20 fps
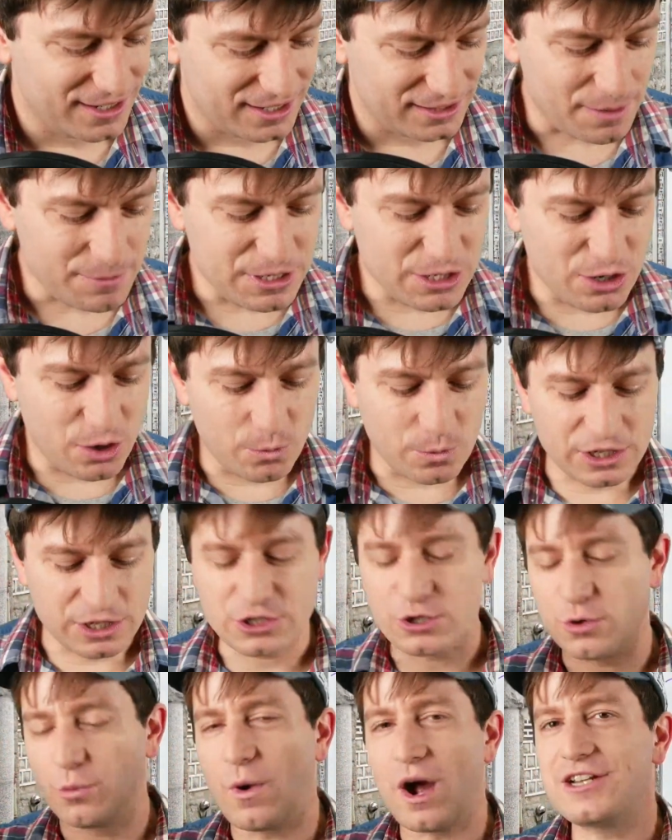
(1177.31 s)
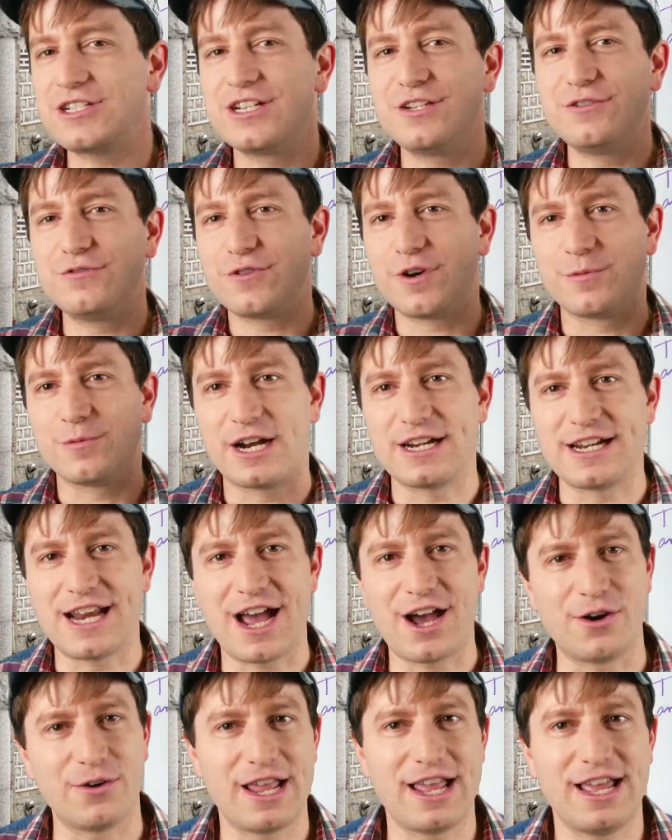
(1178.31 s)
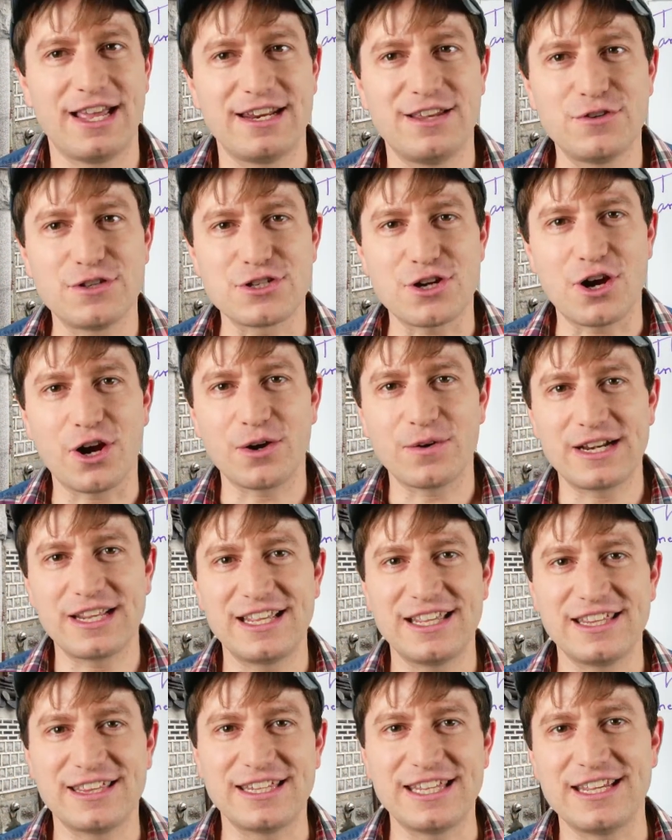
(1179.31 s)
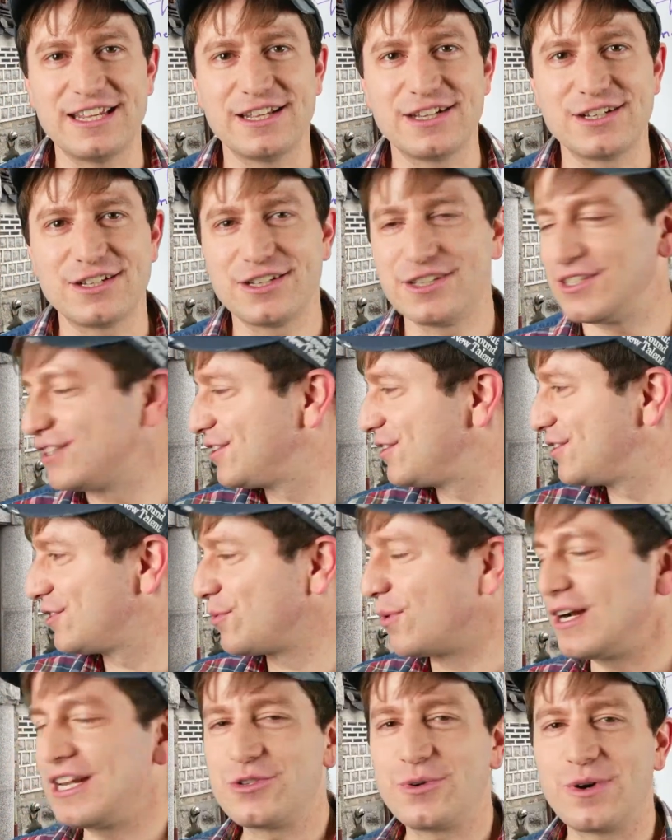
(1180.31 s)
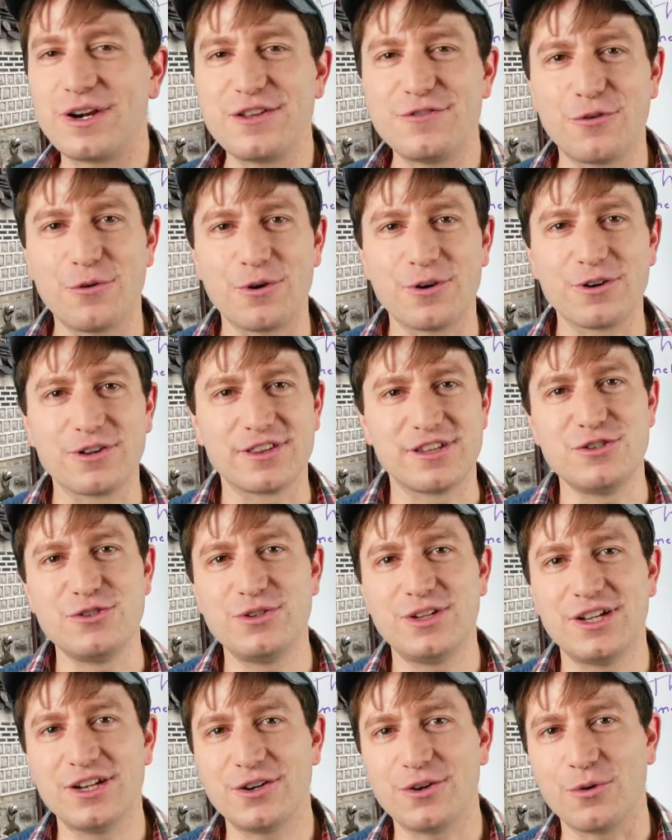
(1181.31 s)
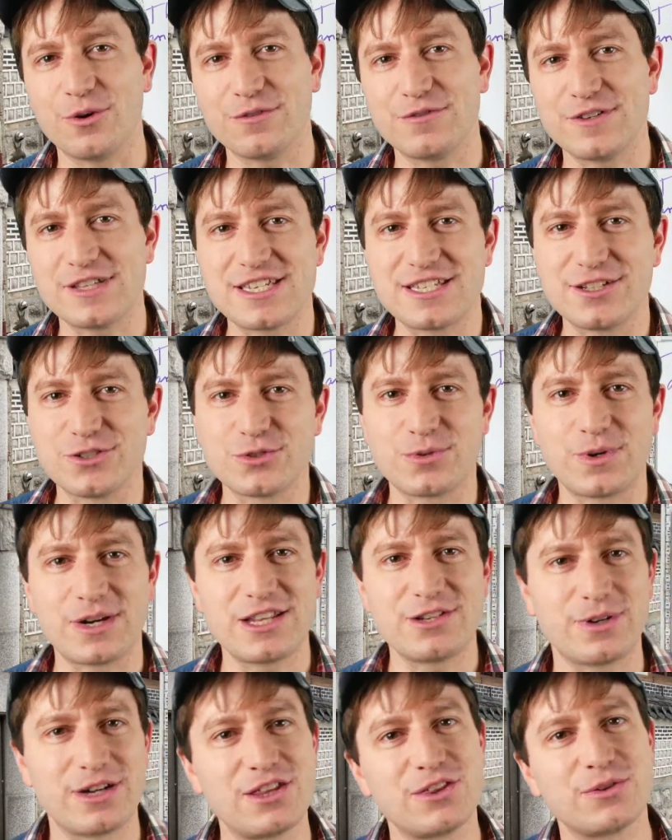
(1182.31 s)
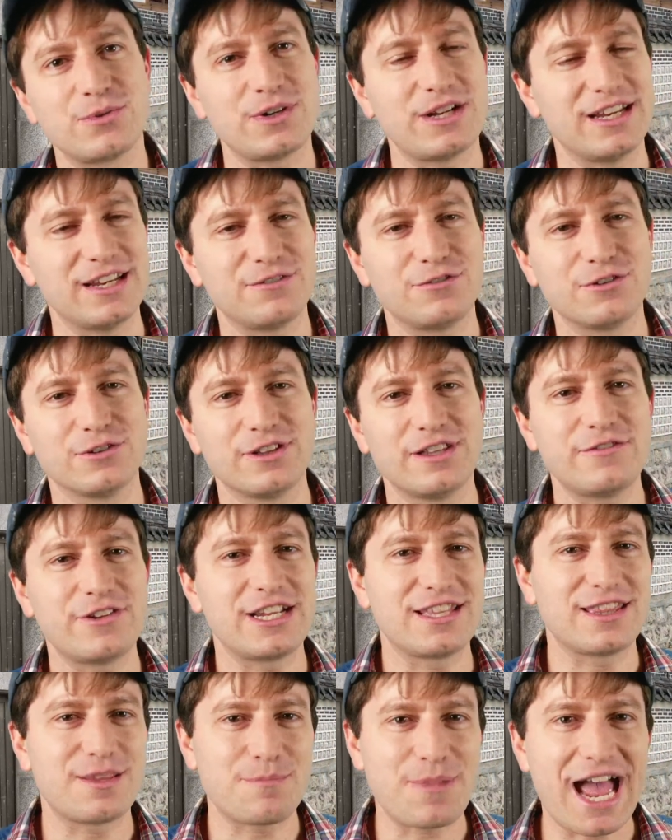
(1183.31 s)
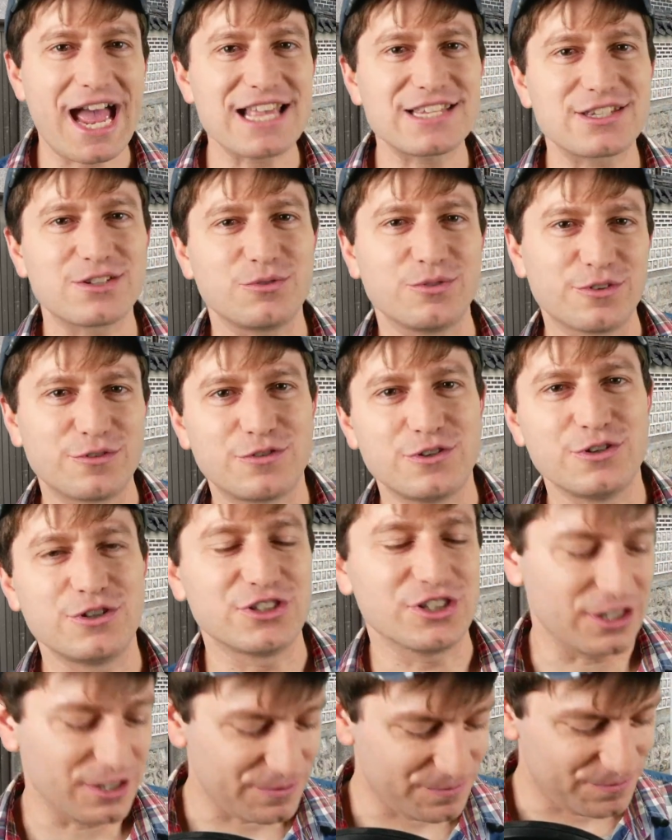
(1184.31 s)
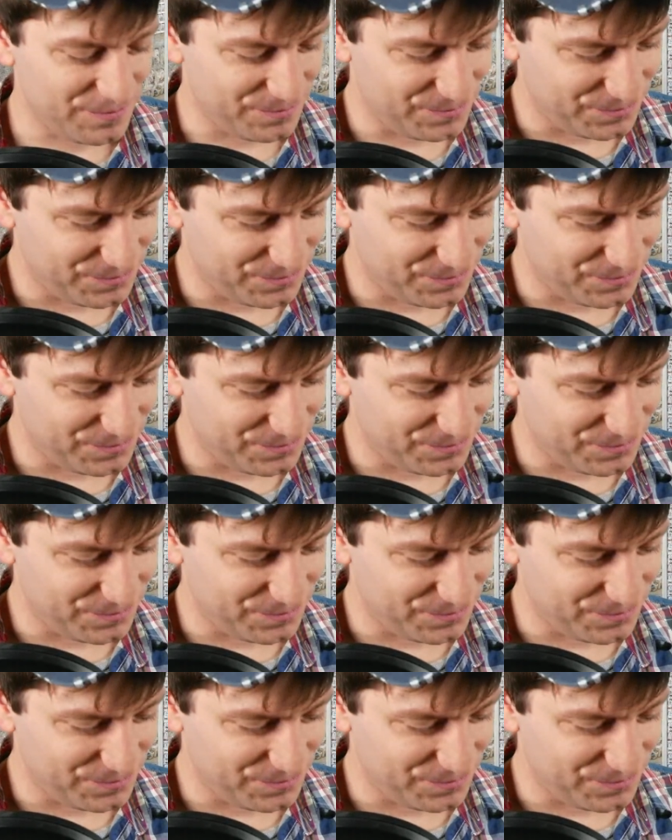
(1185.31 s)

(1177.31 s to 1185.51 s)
Let me know where you're watching from right now and if it's already the 2024, the new year, or if it's still 2023, if you're living in the past or the future.